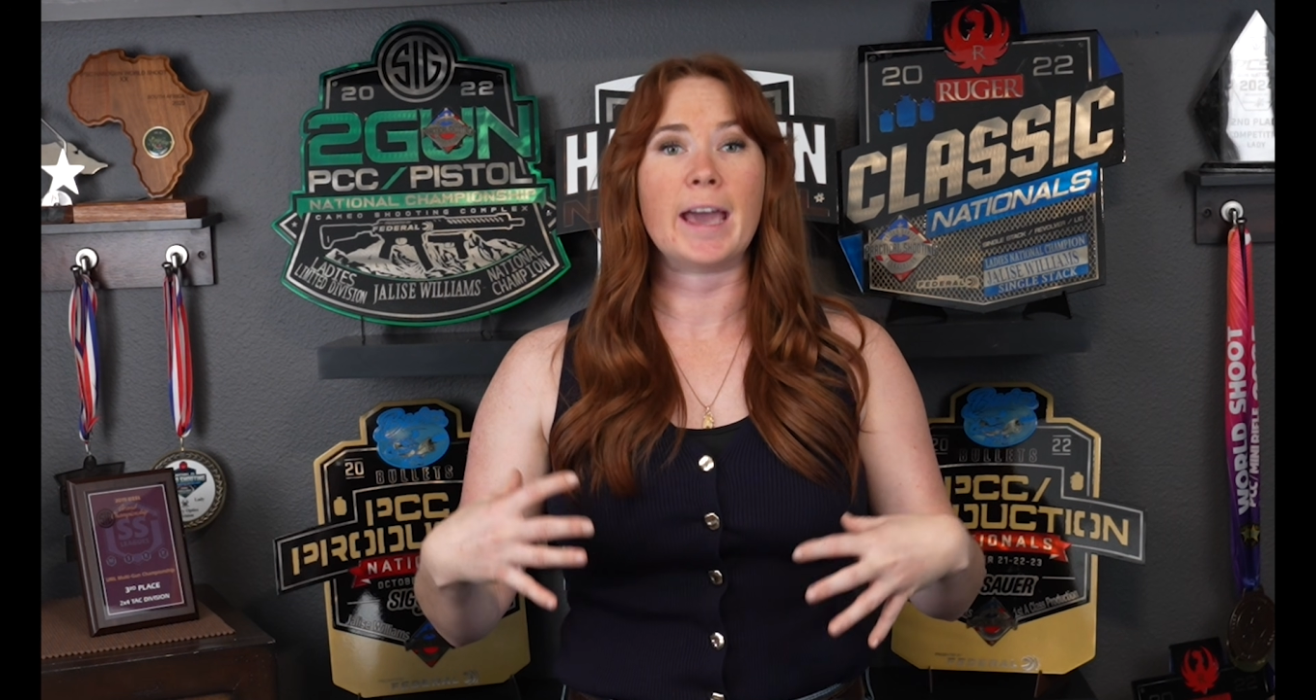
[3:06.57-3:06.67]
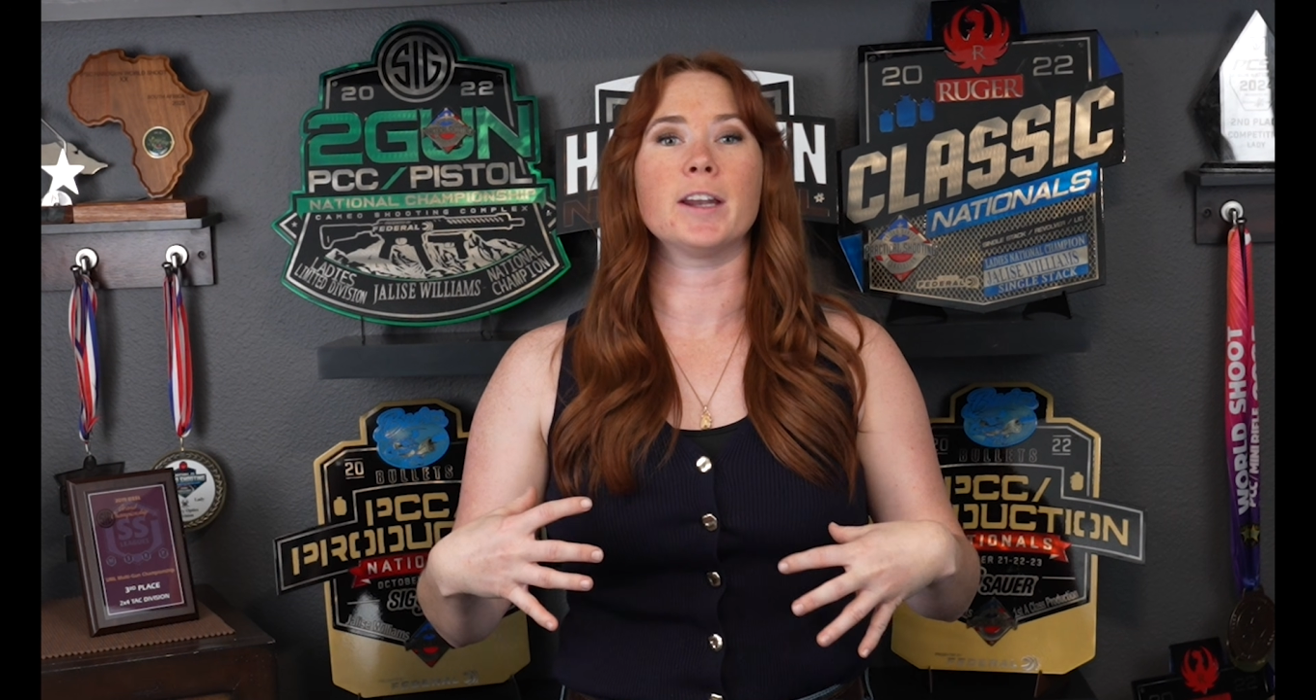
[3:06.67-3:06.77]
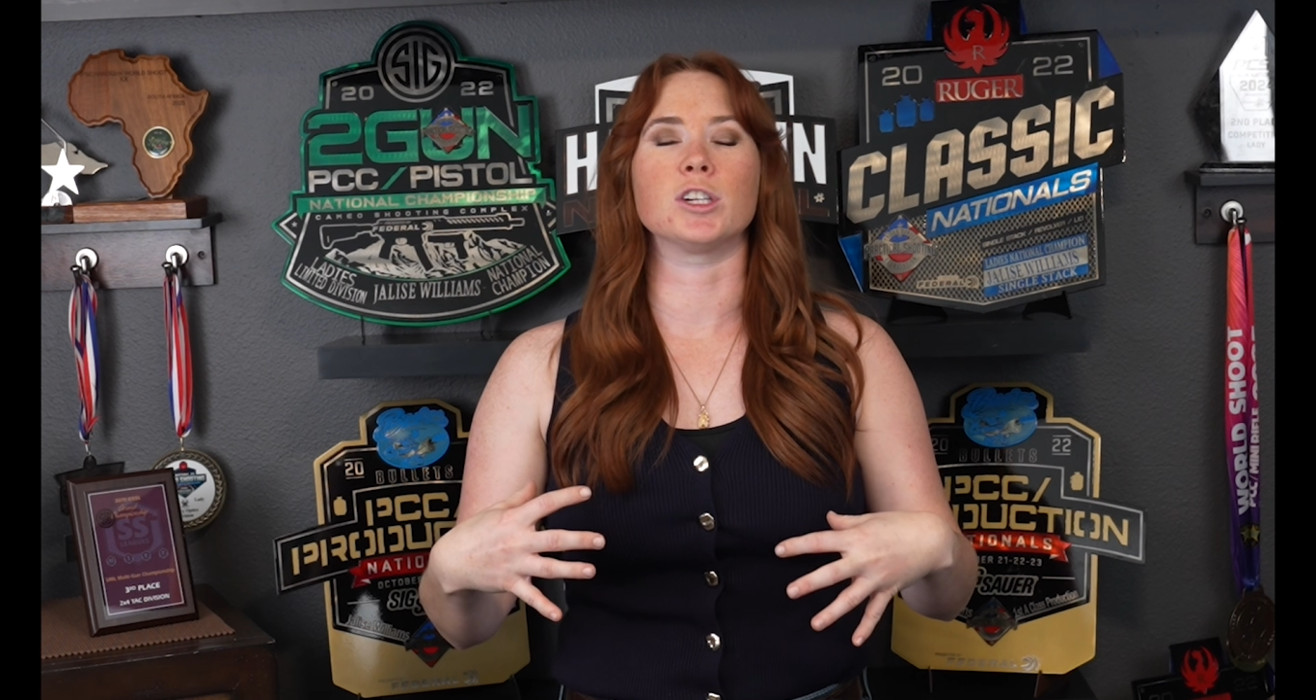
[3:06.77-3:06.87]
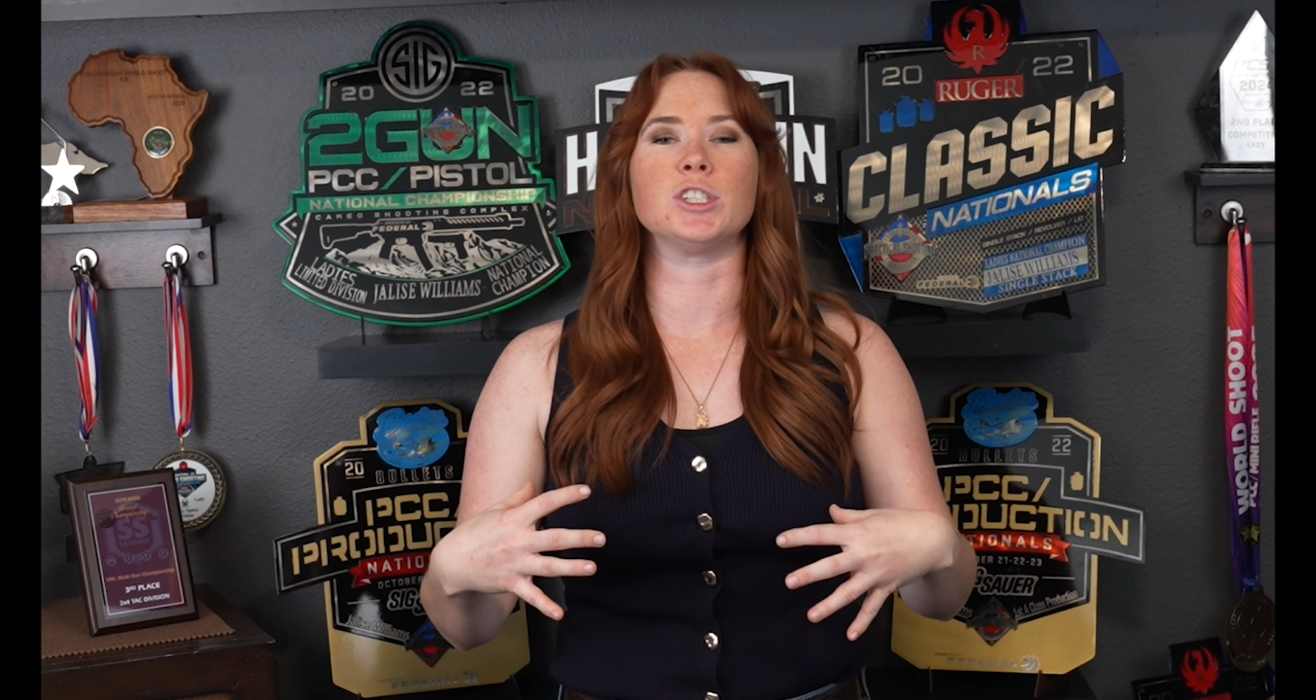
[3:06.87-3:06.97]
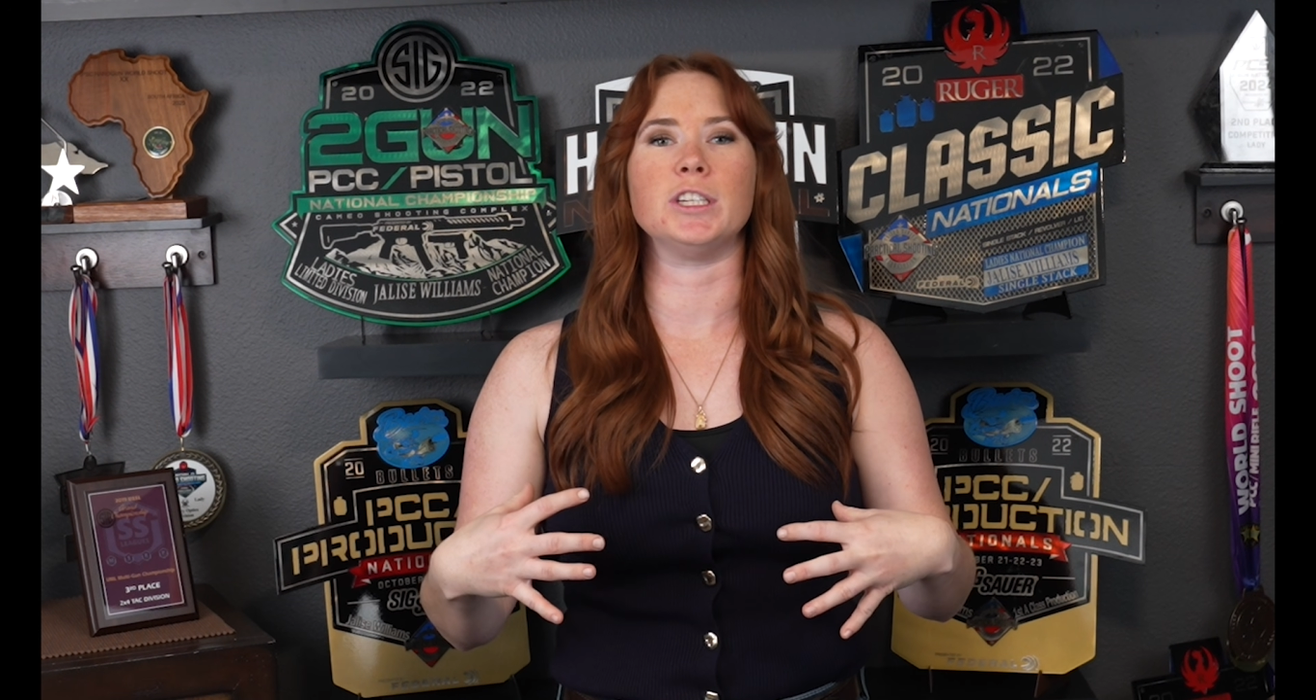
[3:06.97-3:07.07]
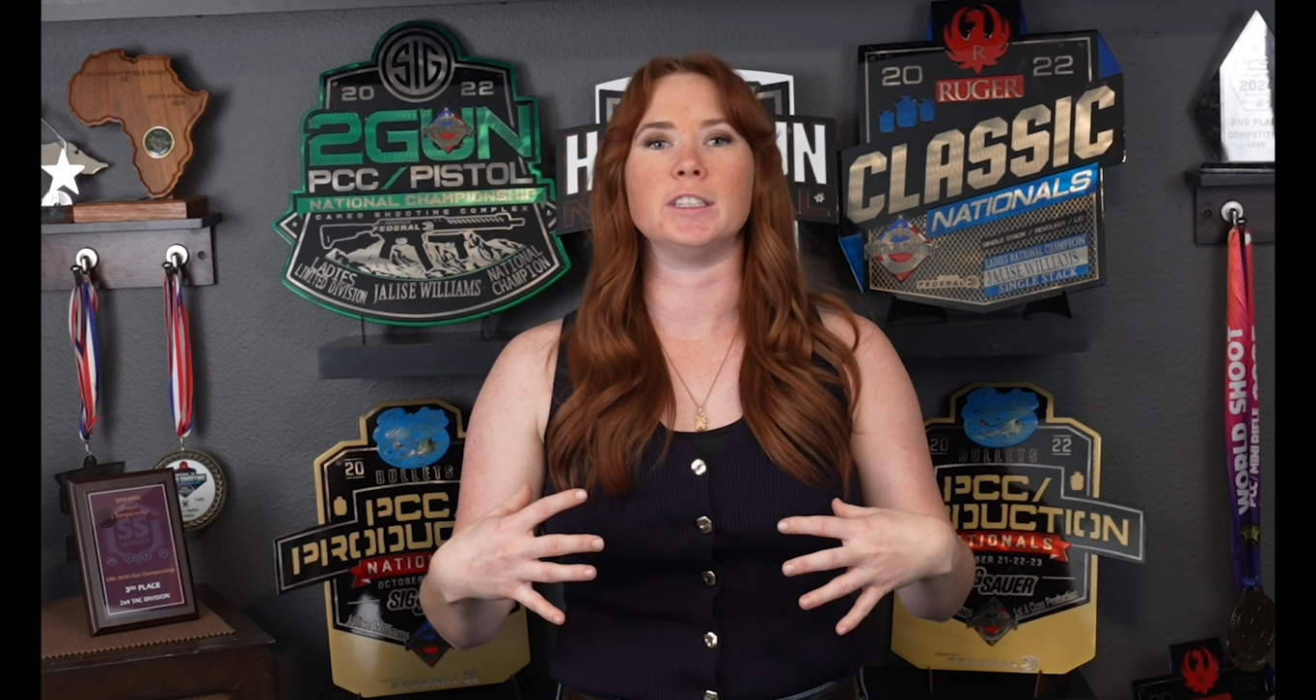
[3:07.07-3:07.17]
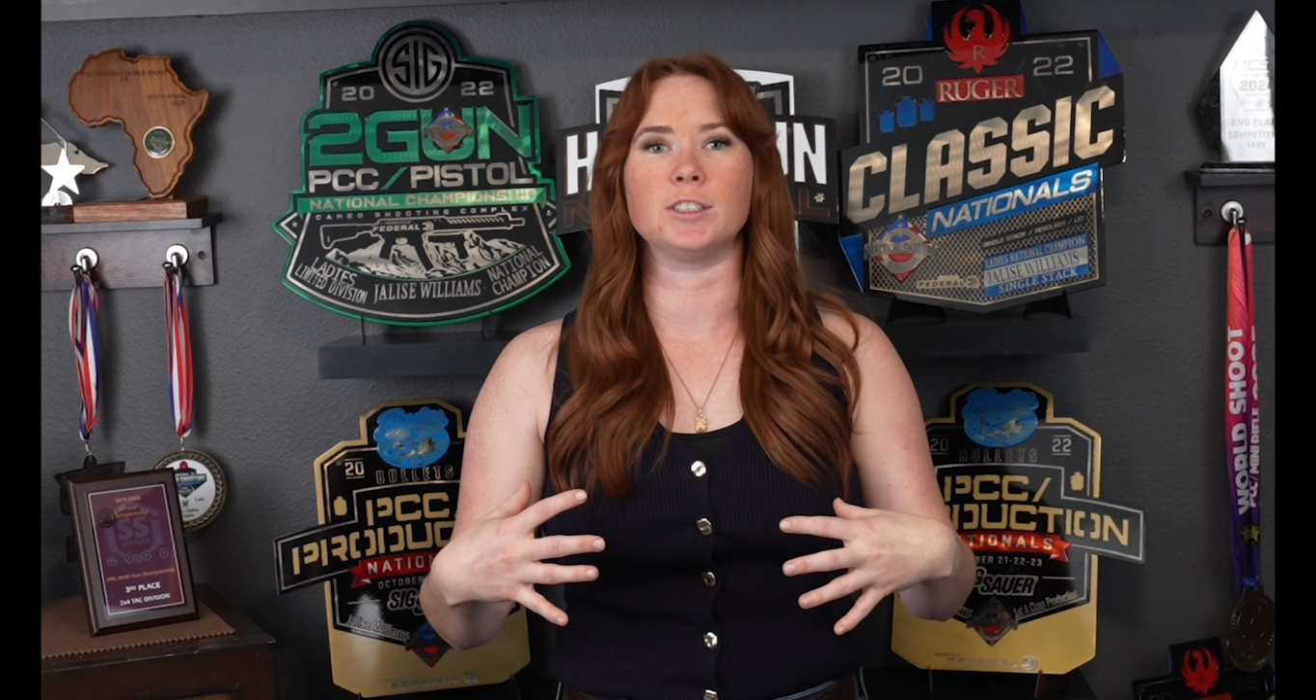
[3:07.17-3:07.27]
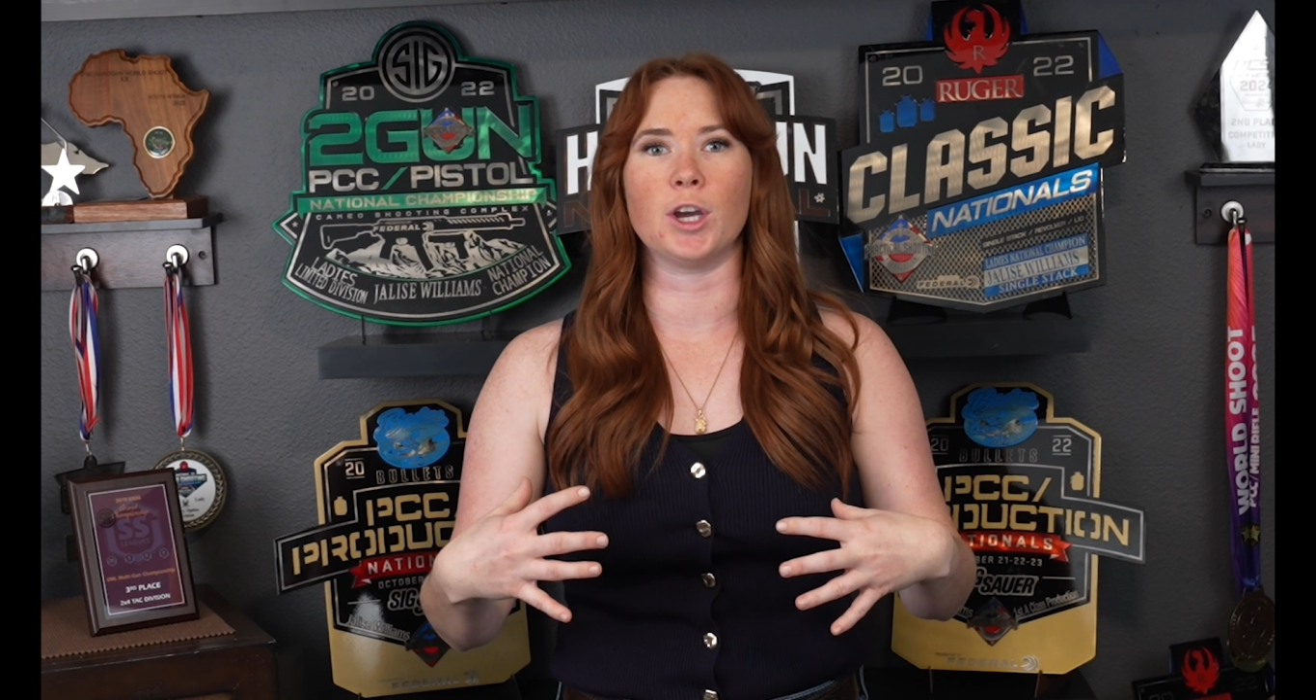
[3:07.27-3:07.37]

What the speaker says: energy is